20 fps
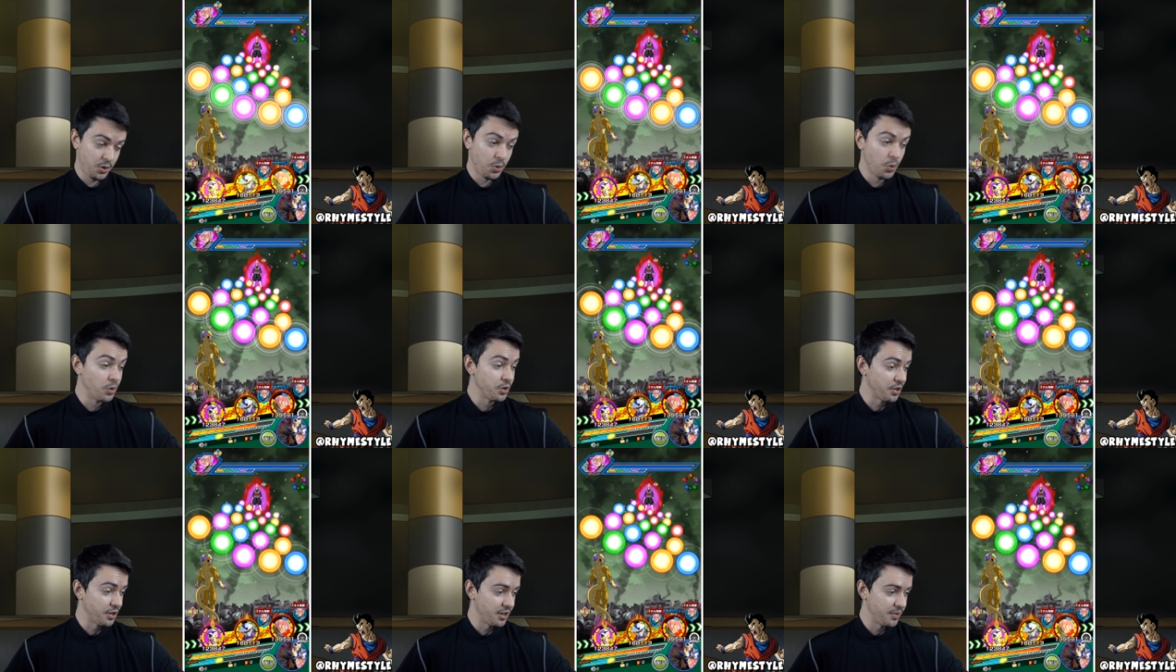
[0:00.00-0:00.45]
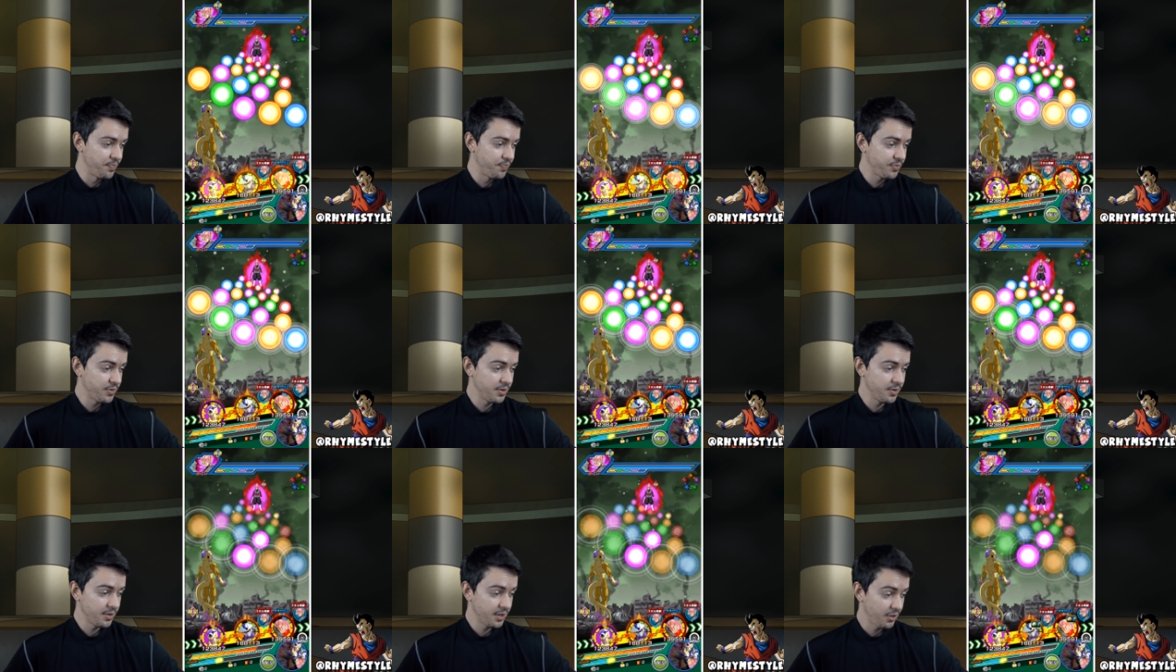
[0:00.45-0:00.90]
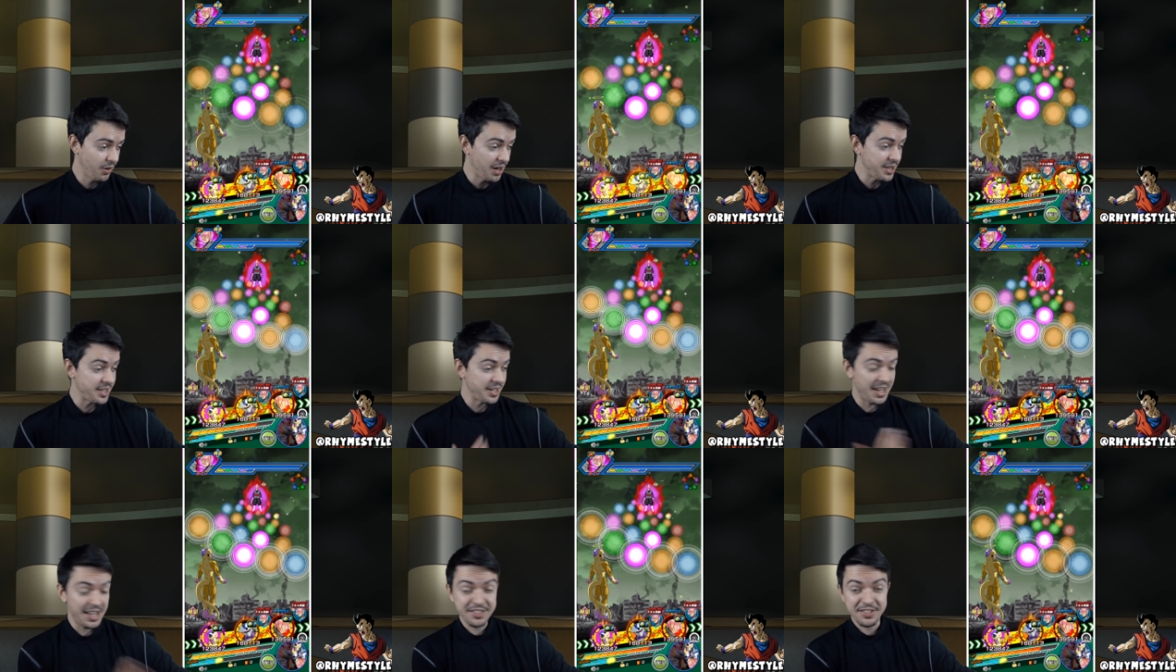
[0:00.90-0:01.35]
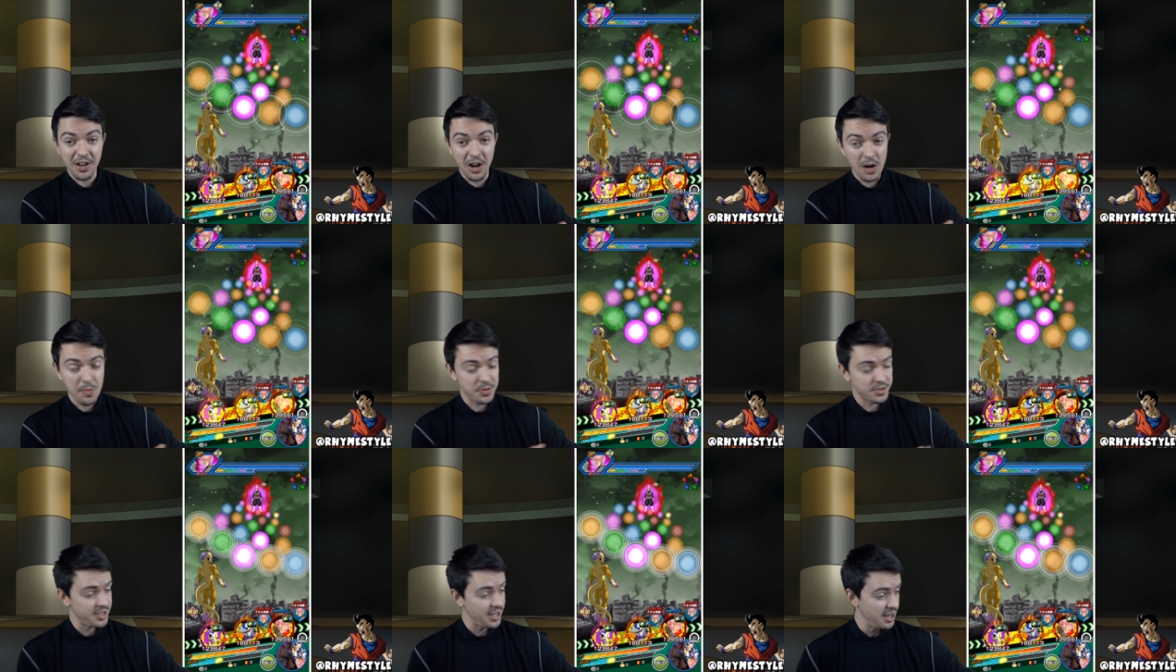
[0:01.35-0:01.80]
cooler. Granted, he's
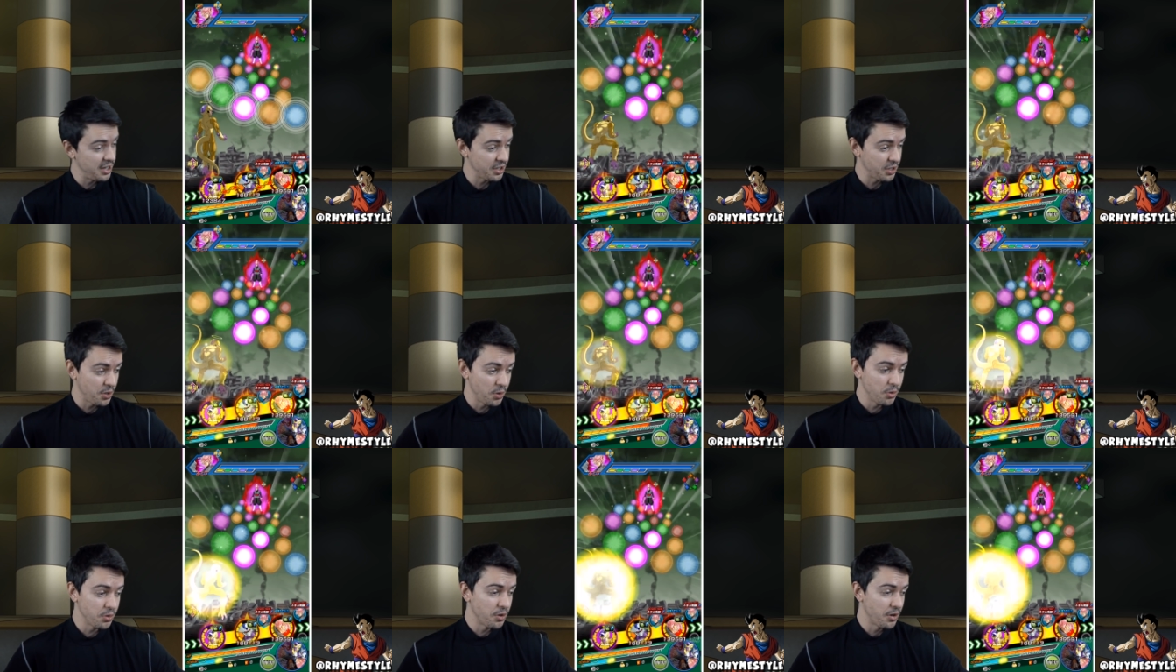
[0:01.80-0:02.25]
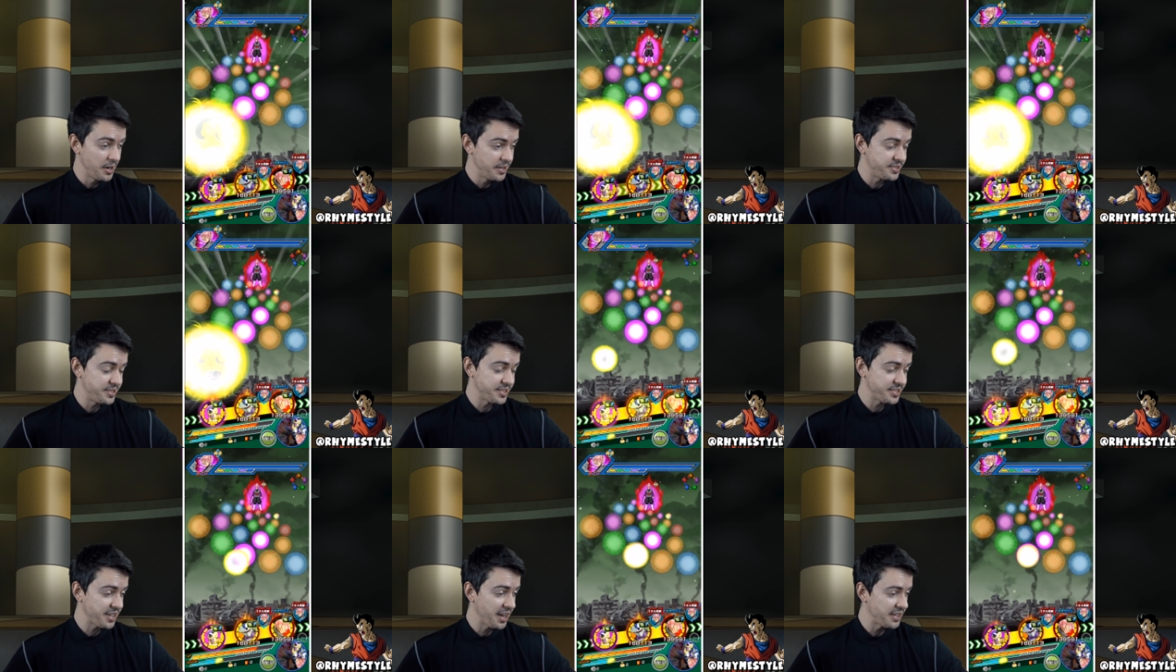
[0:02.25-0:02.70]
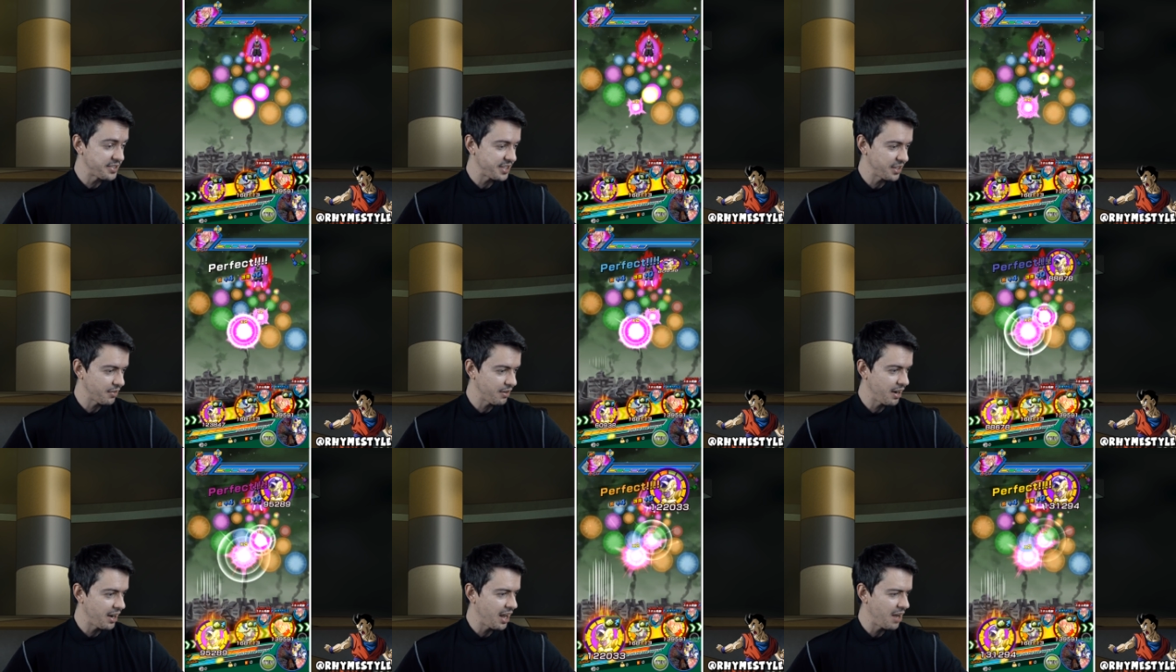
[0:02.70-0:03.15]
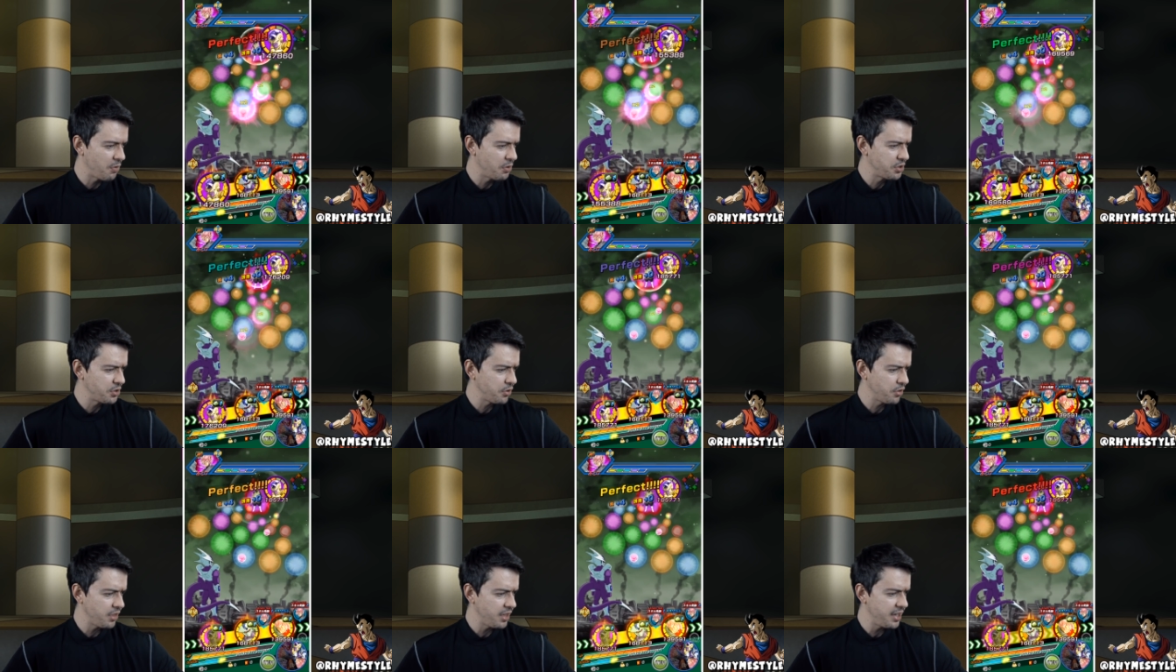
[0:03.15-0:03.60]
100%. Cooler is disgusting right now. We'll
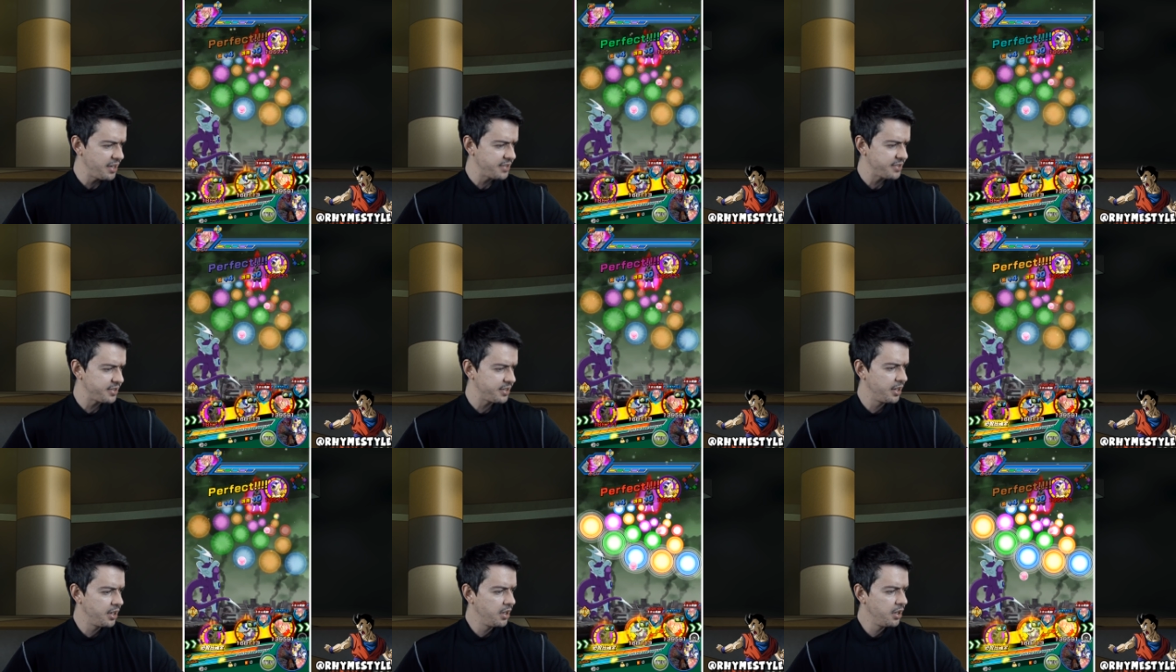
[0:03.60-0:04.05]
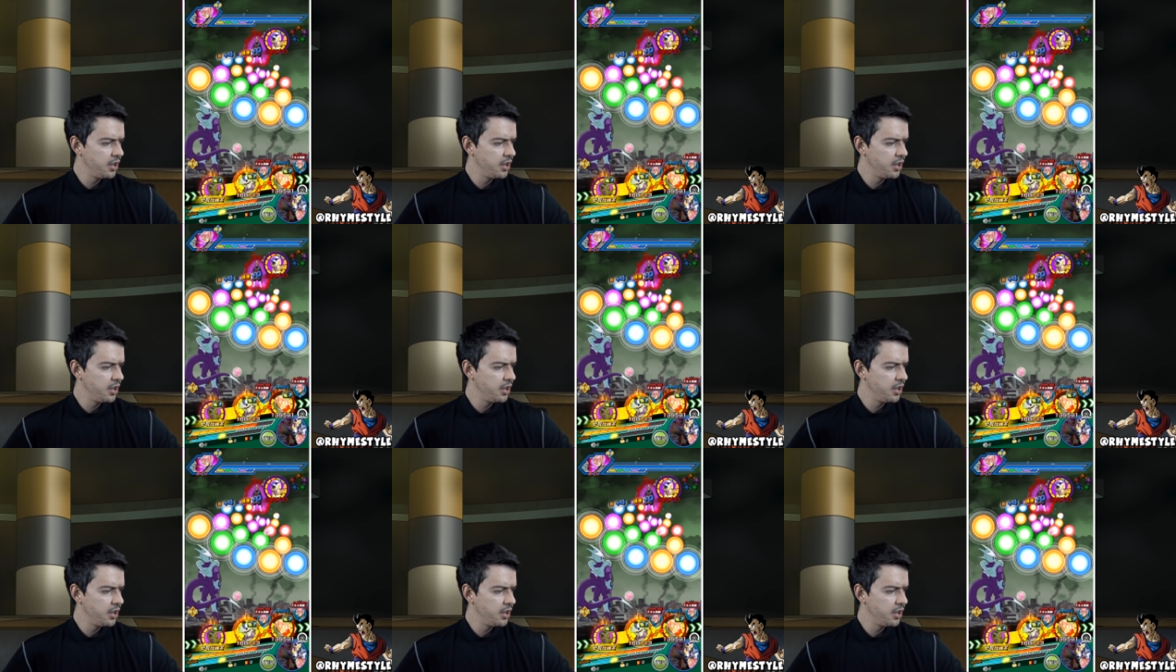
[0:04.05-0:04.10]
do this.